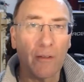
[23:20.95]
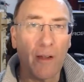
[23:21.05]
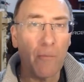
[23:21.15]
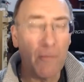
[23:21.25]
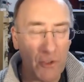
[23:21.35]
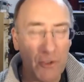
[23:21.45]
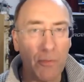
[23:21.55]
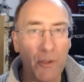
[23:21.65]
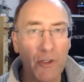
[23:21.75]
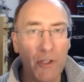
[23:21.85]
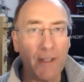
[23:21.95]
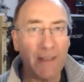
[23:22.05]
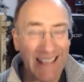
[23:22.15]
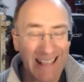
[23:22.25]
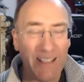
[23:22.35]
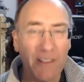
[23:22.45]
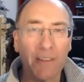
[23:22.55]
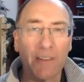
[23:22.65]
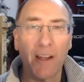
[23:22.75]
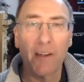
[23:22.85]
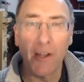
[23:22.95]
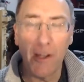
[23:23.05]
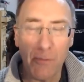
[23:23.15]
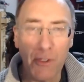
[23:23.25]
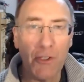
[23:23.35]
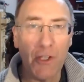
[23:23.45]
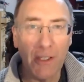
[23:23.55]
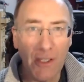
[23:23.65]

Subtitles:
I much appreciate it, and I appreciate